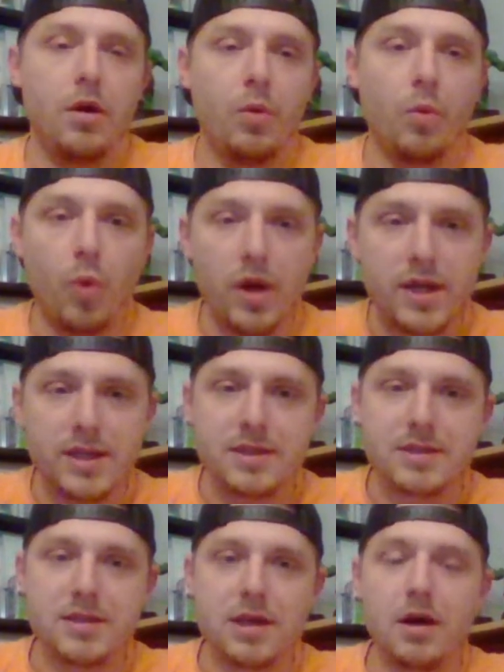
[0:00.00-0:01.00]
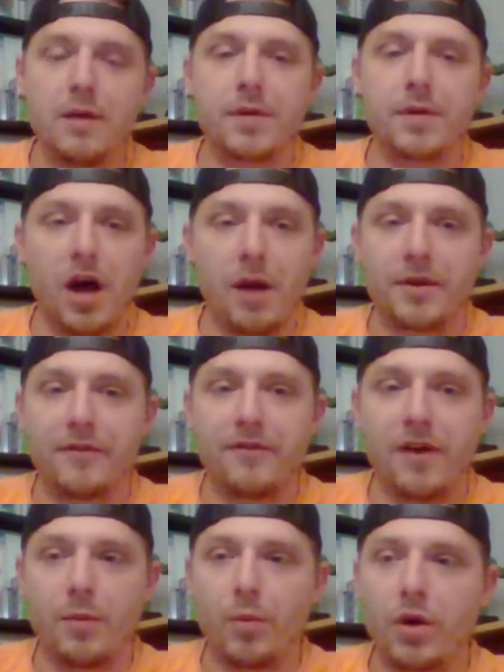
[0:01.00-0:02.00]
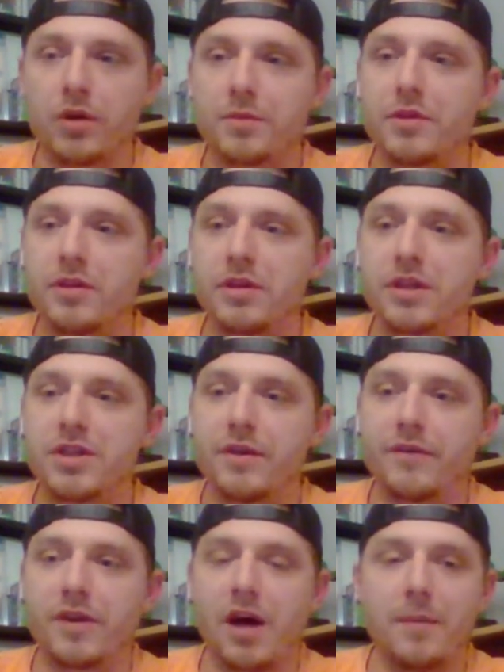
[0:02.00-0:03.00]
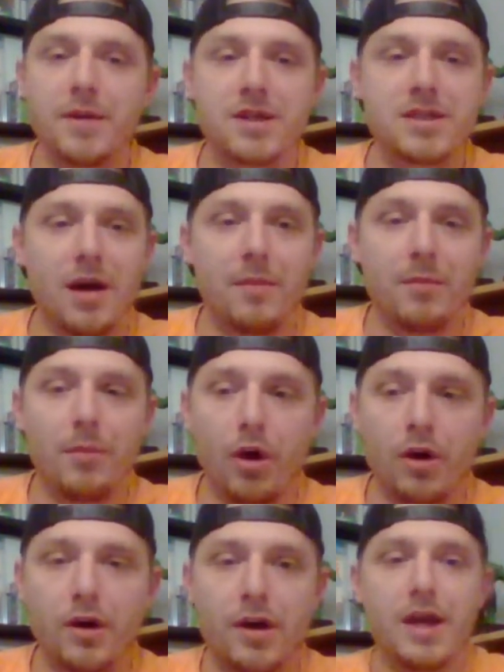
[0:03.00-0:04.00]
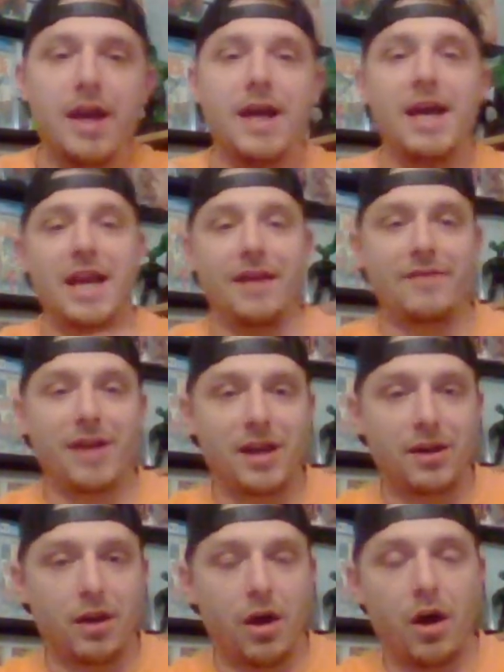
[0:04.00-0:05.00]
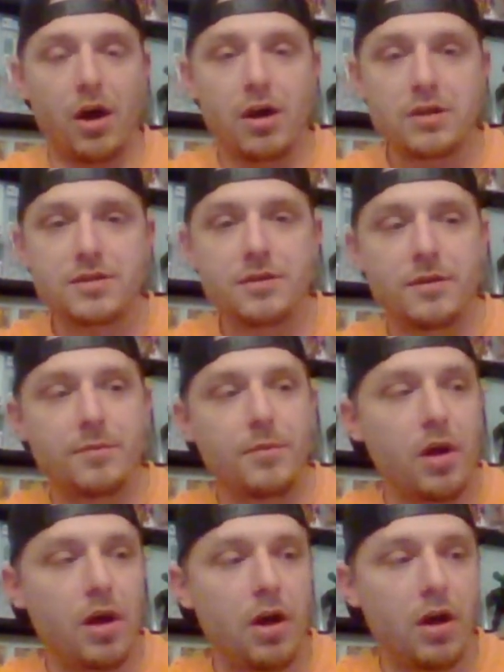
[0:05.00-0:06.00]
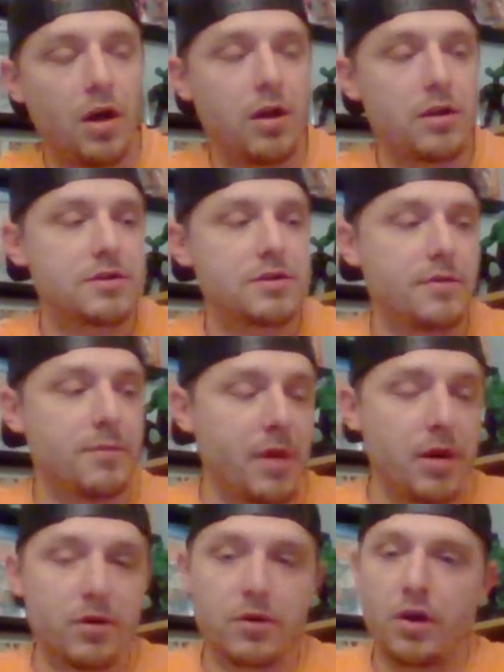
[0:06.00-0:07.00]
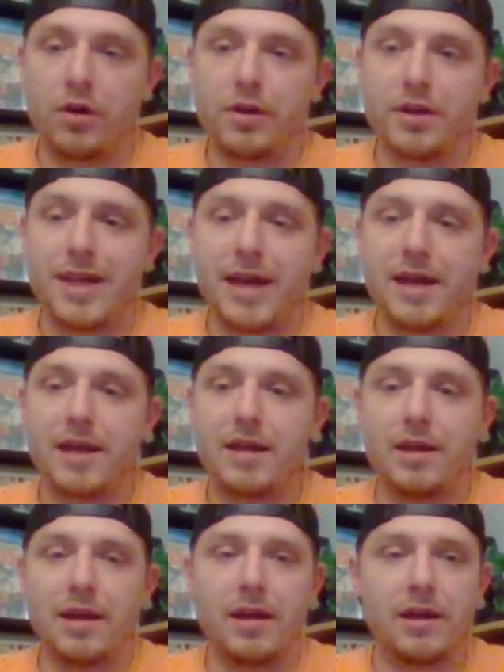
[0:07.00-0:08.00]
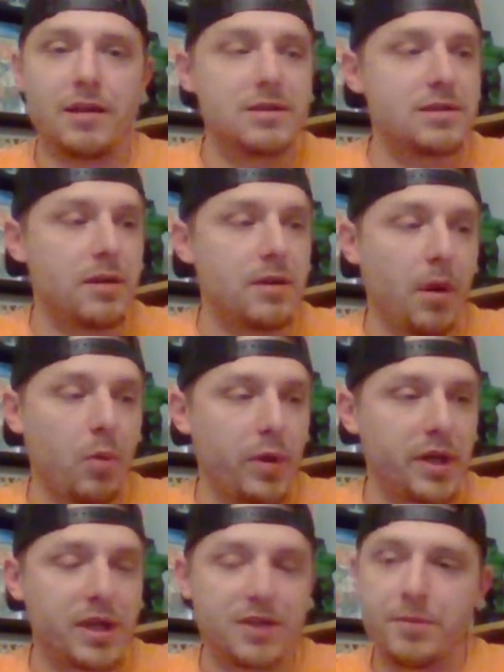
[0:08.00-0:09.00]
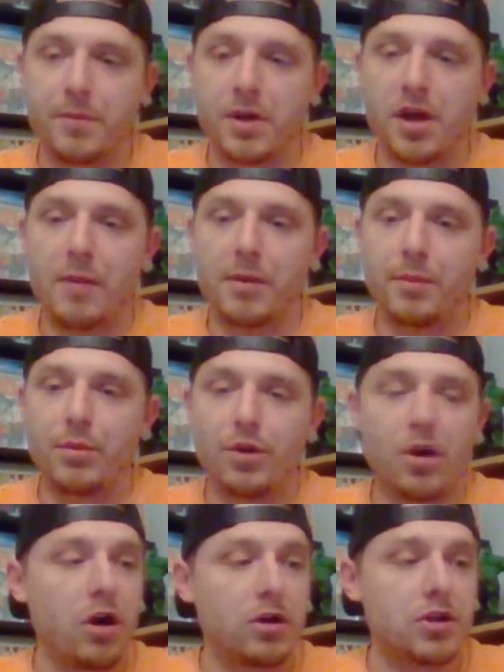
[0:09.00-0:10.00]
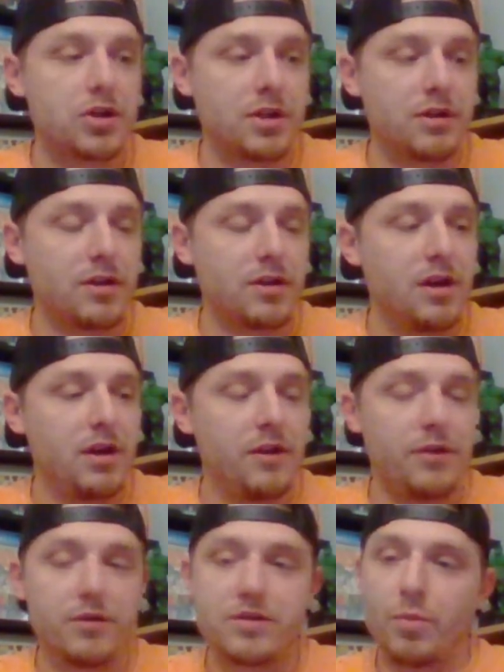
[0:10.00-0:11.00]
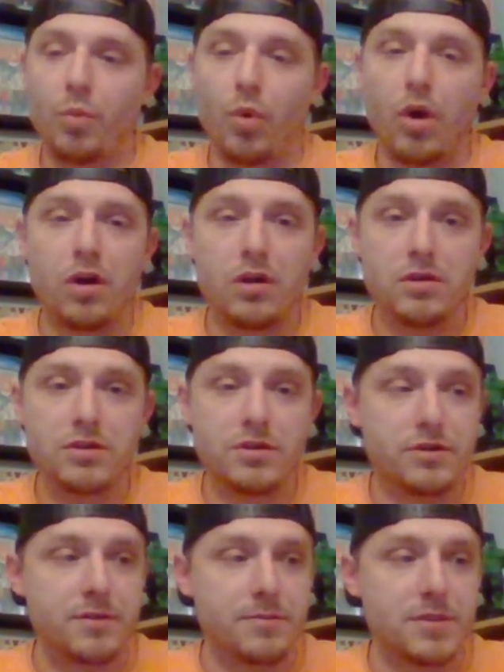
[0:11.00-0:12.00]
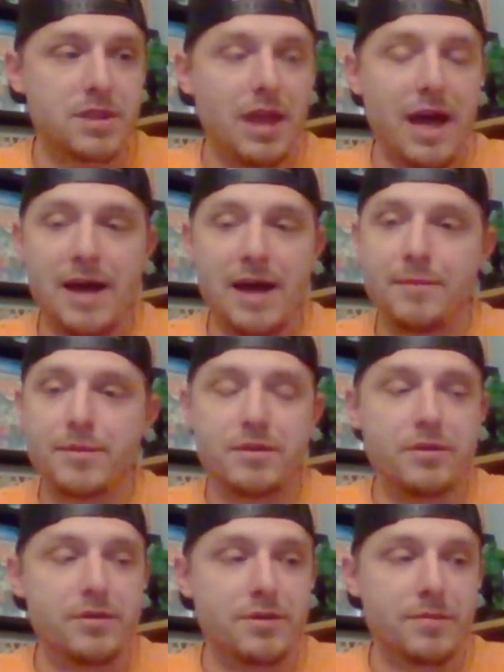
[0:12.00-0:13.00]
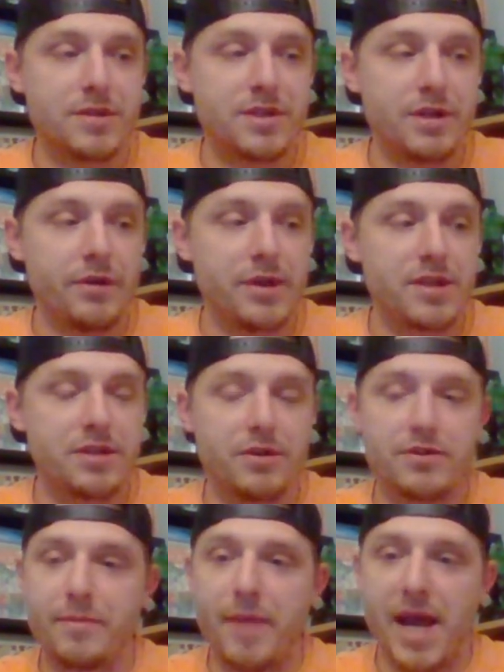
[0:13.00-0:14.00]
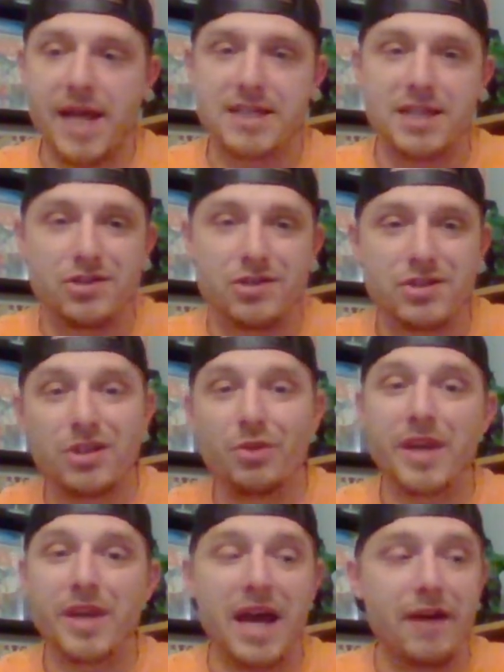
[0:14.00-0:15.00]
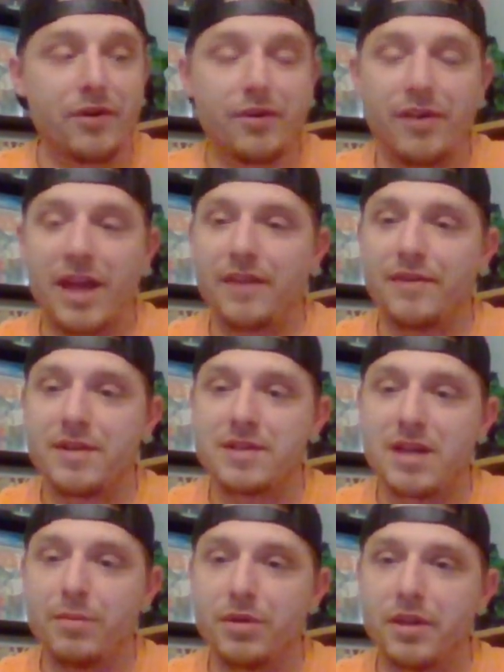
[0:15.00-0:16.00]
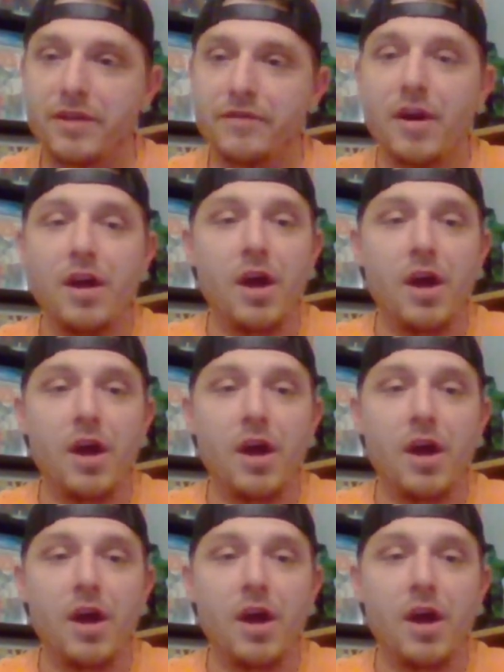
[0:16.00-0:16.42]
What is up, comic fam? Welcome to the Legion of Comics. I'm Mark, and I've got an awesome, awesome mail call today. It's my winnings from a comic book auction. There's some Raws, there's some Slabs, there's some series, there's some magazines. There's a little bit of everything in this, I believe.